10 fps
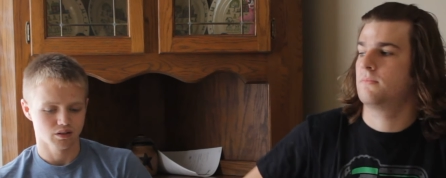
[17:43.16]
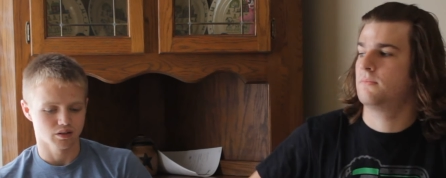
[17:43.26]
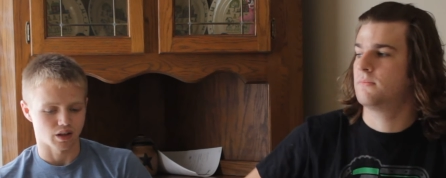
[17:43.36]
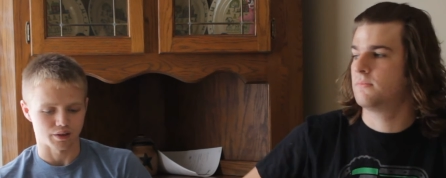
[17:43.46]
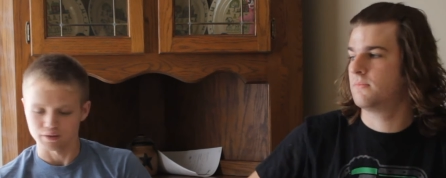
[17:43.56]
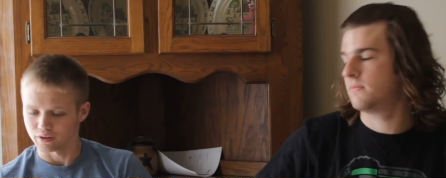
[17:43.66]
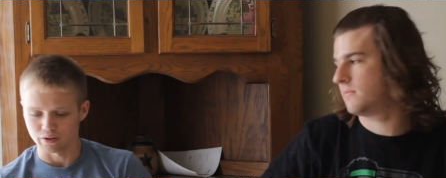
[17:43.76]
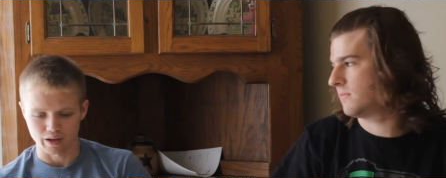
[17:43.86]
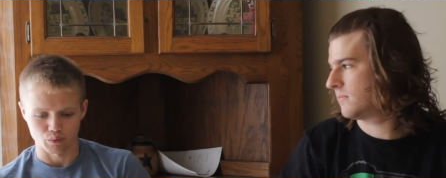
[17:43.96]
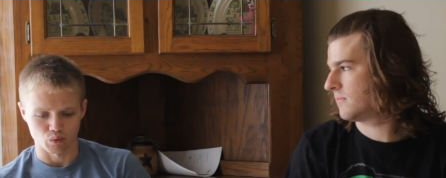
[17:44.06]
Speaker 1: I think they
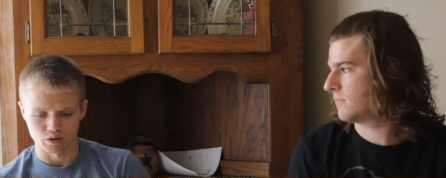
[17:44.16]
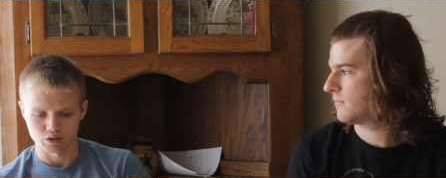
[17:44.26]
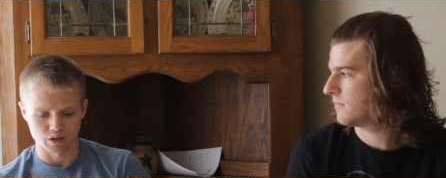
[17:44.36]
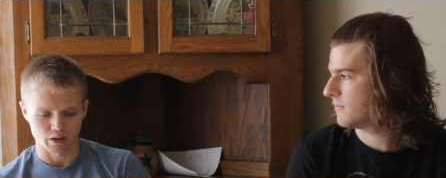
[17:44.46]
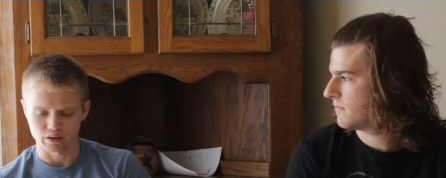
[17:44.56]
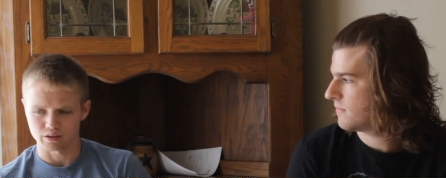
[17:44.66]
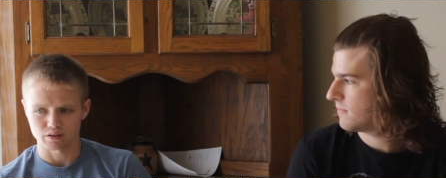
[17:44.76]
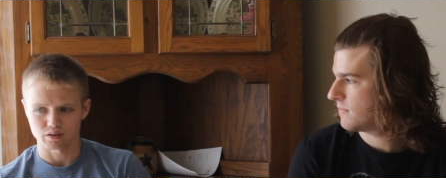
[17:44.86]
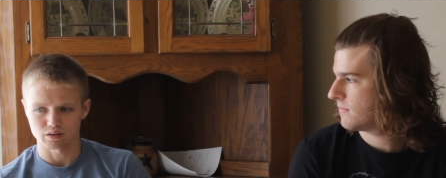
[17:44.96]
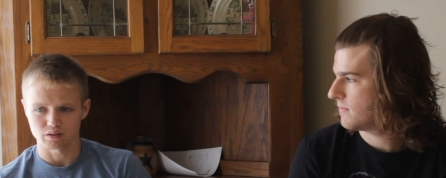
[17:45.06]
only had one. Or, I think.
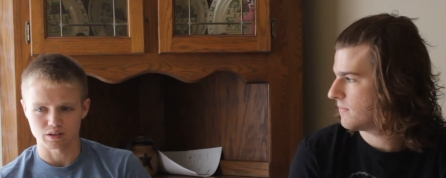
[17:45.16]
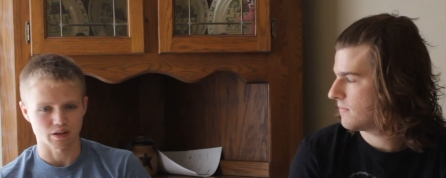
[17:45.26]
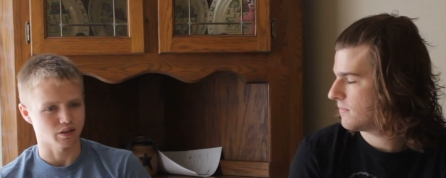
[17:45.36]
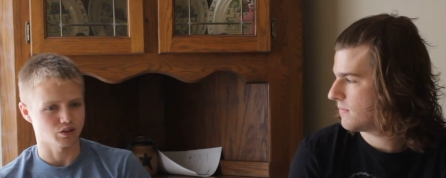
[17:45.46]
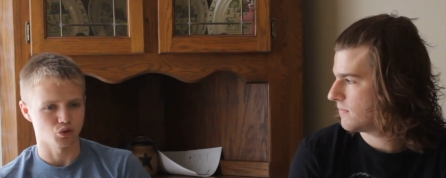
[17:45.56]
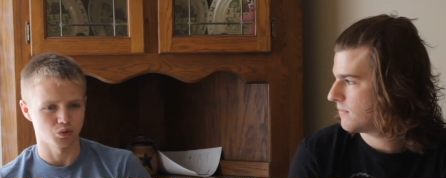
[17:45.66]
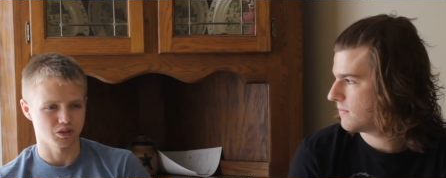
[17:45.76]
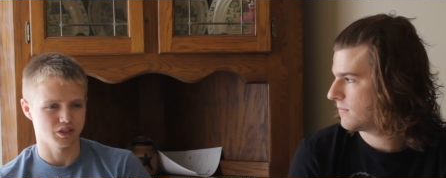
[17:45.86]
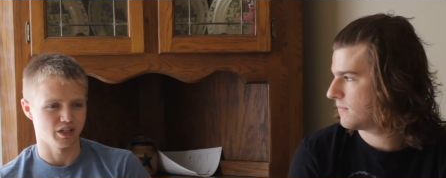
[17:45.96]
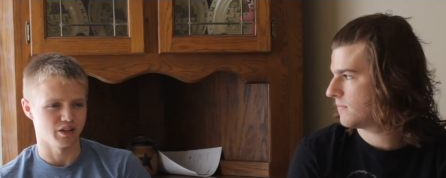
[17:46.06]
So I think the score
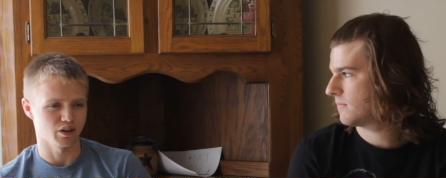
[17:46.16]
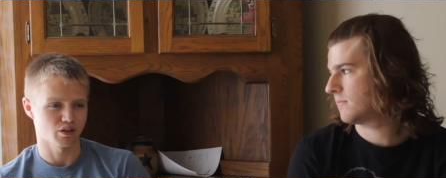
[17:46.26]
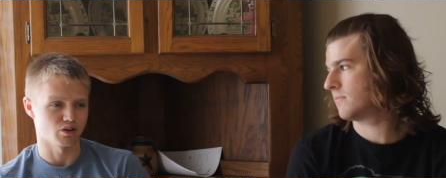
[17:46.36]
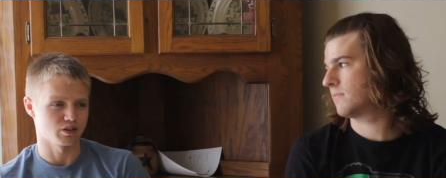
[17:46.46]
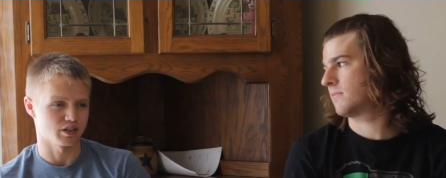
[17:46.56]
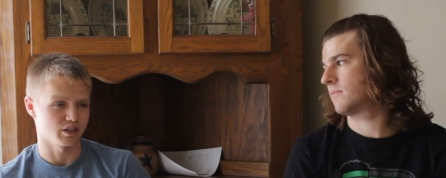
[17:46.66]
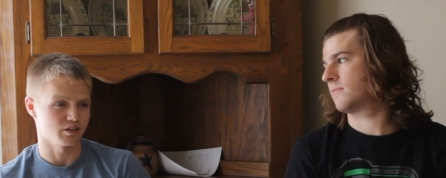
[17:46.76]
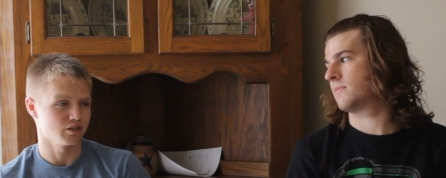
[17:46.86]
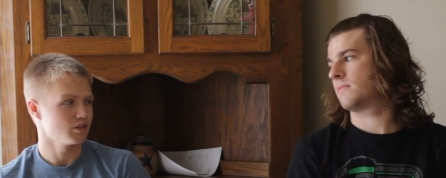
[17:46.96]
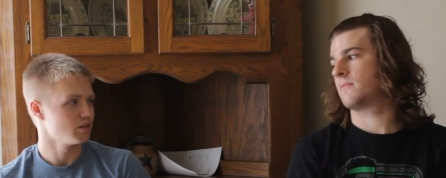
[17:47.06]
was ten to
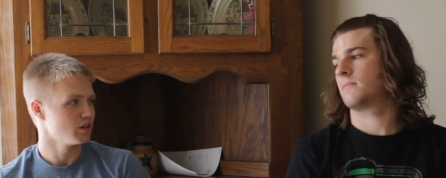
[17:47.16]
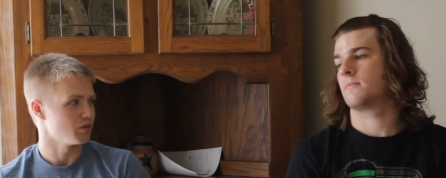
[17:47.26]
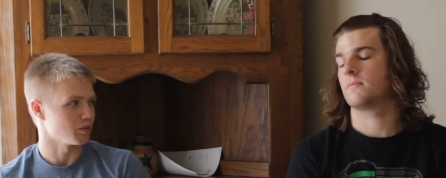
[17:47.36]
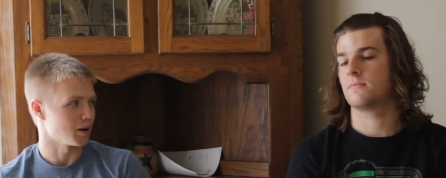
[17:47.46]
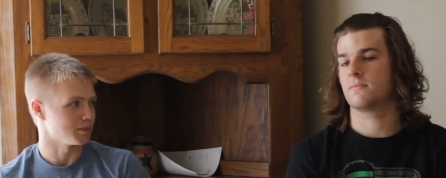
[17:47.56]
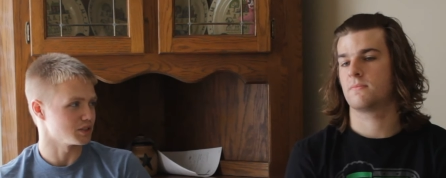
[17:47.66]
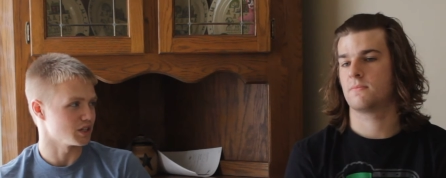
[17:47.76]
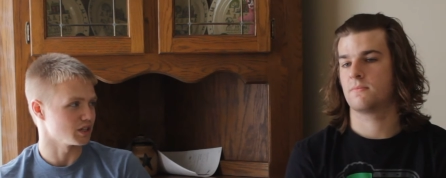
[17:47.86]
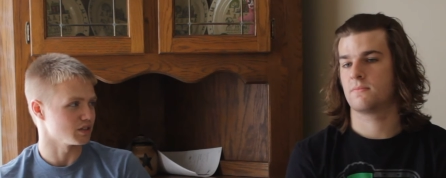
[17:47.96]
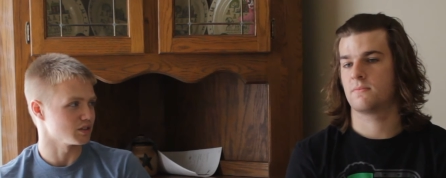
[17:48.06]
thirteen, if I'm not
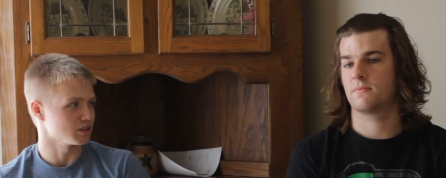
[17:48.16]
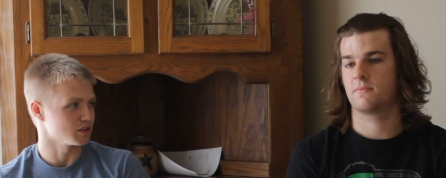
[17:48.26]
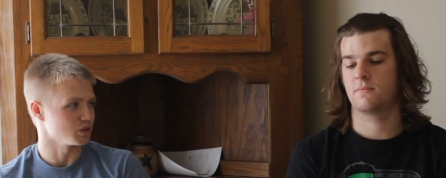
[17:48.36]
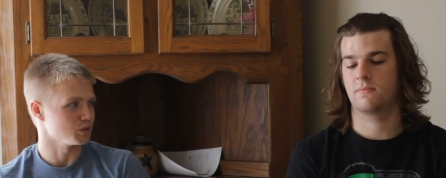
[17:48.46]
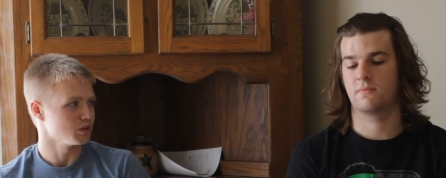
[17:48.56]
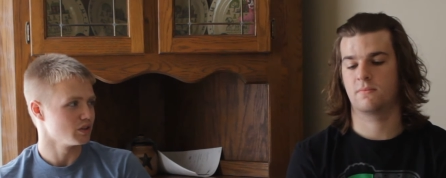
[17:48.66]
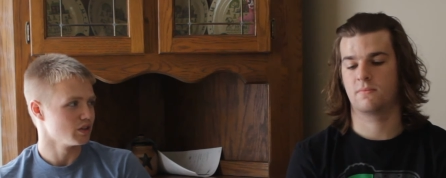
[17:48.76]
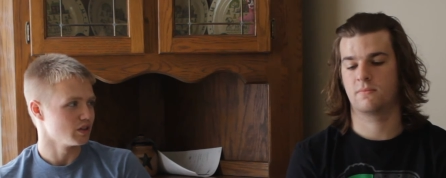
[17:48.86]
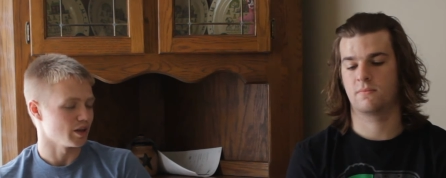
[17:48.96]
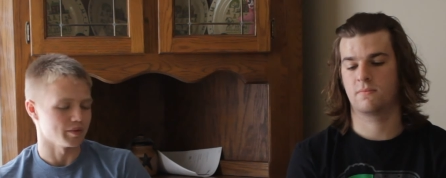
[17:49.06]
mistaken. So
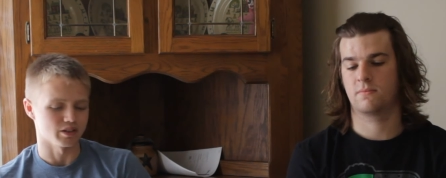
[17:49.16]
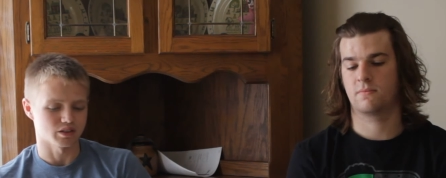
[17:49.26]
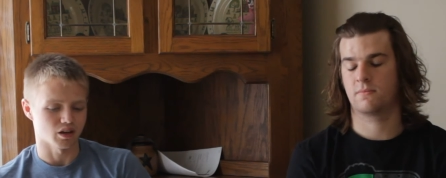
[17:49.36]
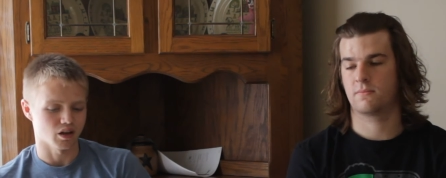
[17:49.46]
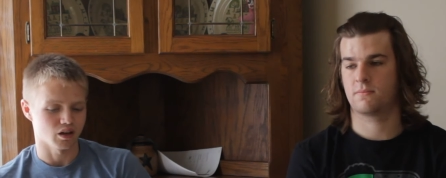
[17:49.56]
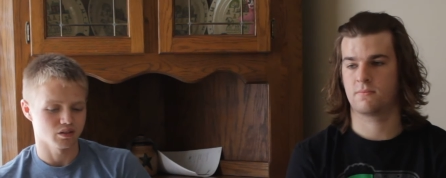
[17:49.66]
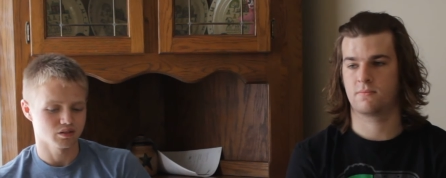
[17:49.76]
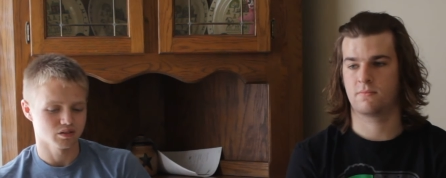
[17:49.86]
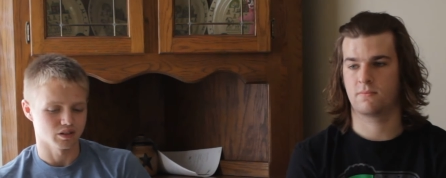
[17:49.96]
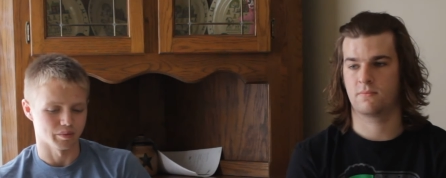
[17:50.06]
that means uh,
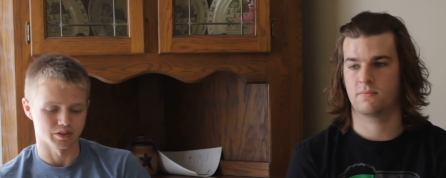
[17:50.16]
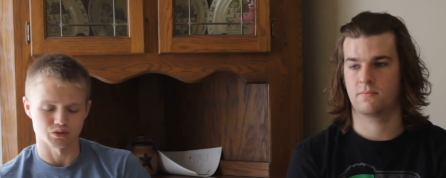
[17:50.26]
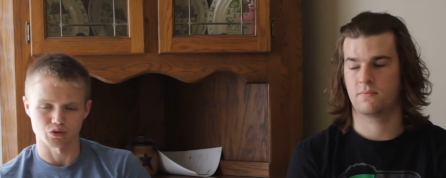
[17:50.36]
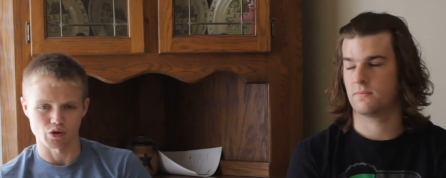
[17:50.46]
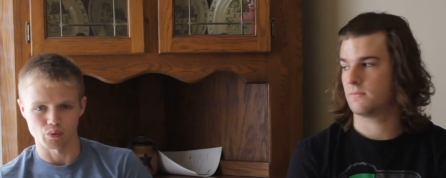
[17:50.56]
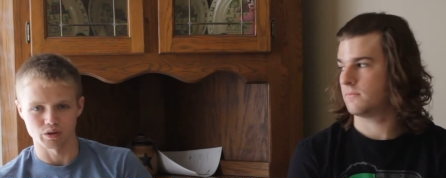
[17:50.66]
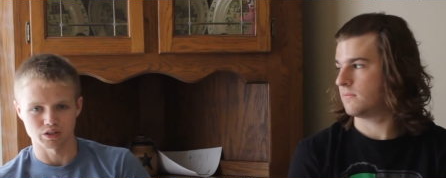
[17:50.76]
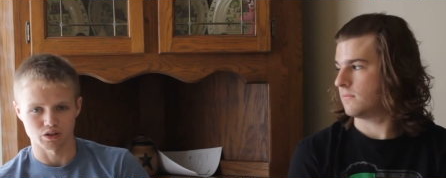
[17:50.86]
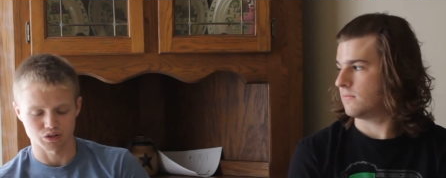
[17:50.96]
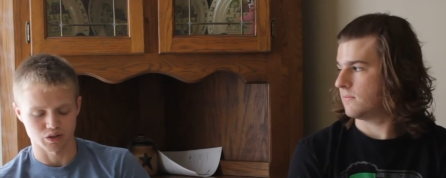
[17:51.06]
that means there was only one
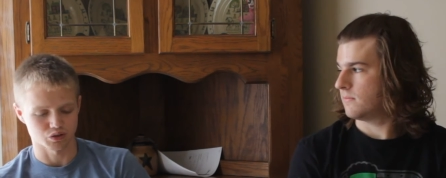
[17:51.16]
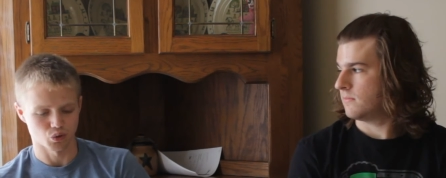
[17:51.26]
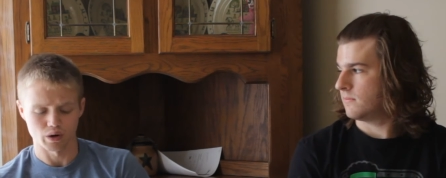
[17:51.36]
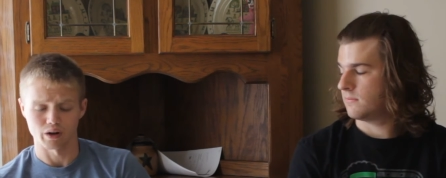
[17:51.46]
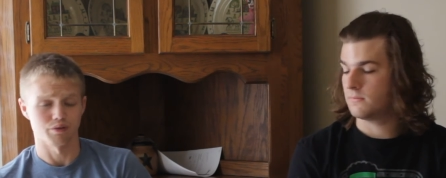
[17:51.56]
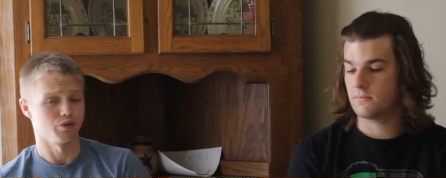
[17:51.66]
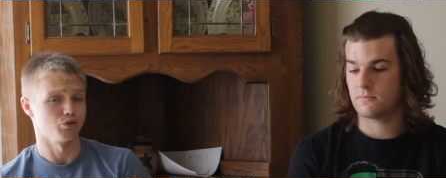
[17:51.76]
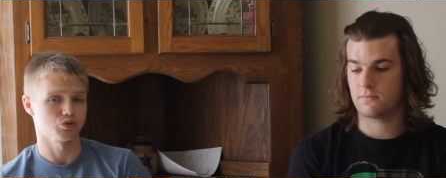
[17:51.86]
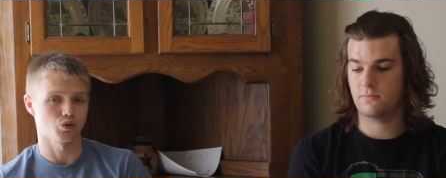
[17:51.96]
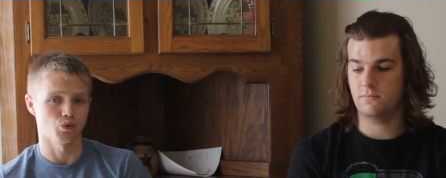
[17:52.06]
touchdown scored. I don't know
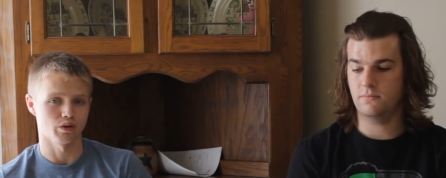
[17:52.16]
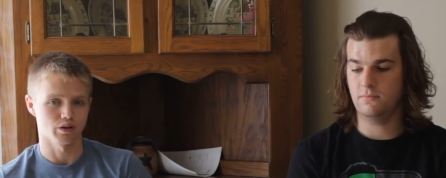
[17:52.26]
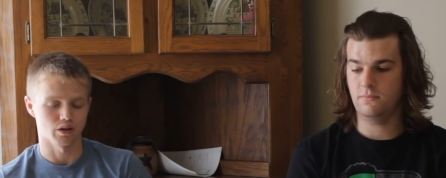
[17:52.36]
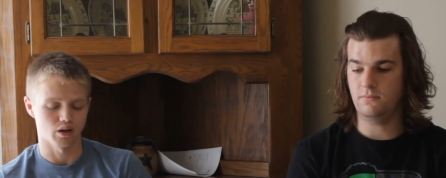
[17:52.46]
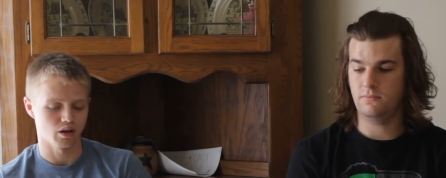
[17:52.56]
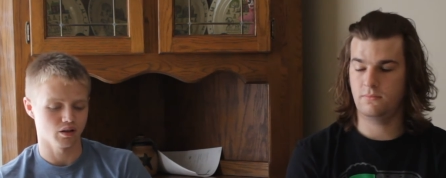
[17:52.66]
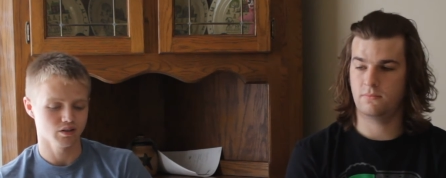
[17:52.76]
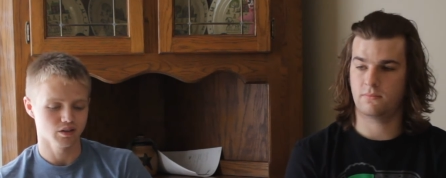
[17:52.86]
who scored it. Uh,